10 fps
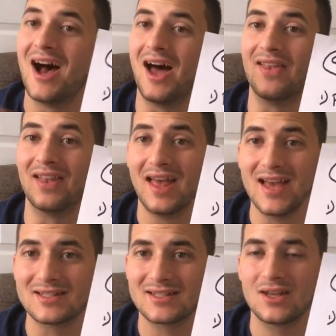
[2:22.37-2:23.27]

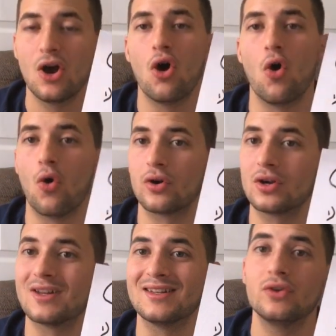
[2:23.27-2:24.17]
unless
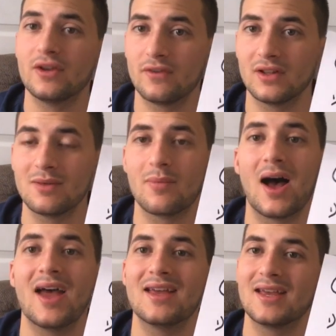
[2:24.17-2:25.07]
ordered differently
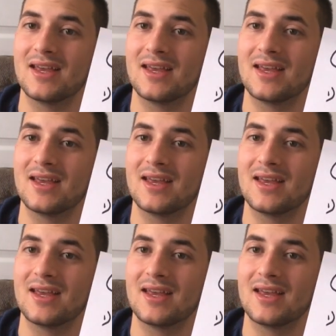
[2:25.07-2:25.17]
by